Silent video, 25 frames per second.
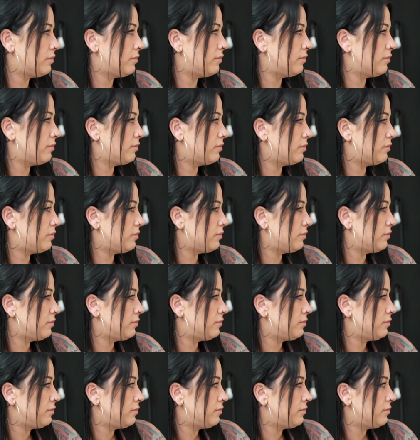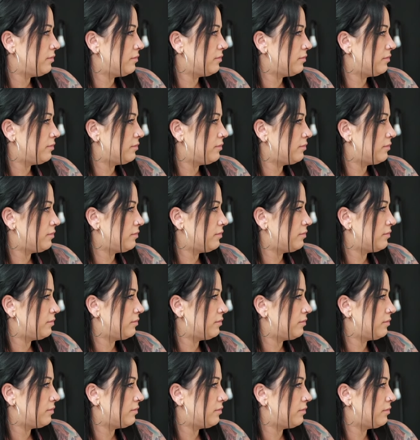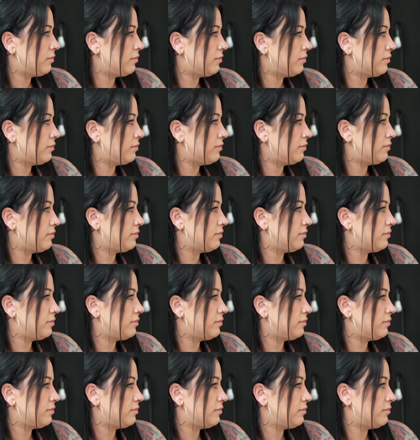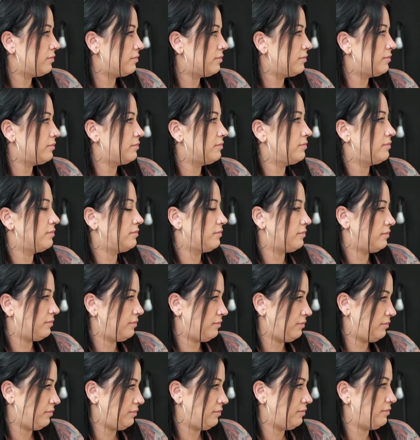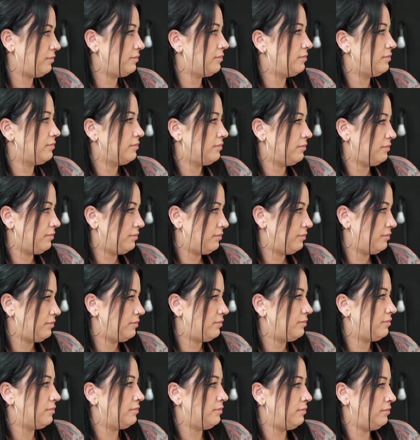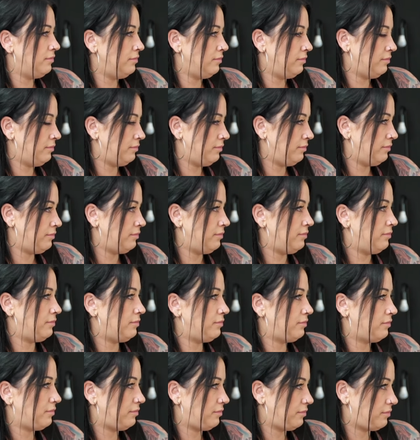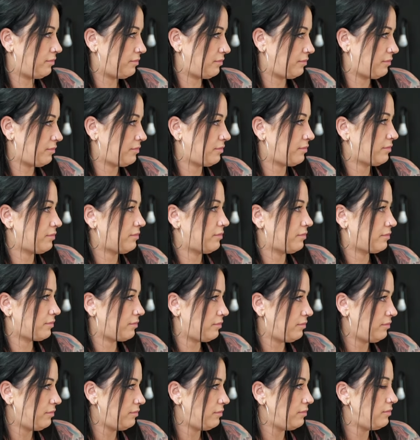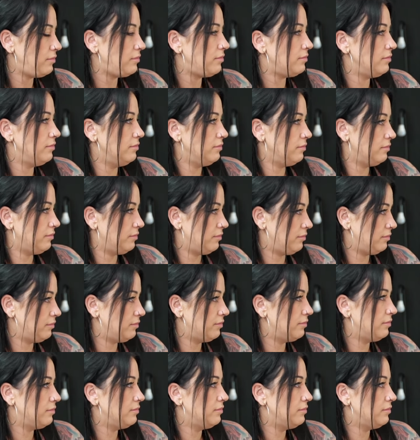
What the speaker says: This person isn't speaking.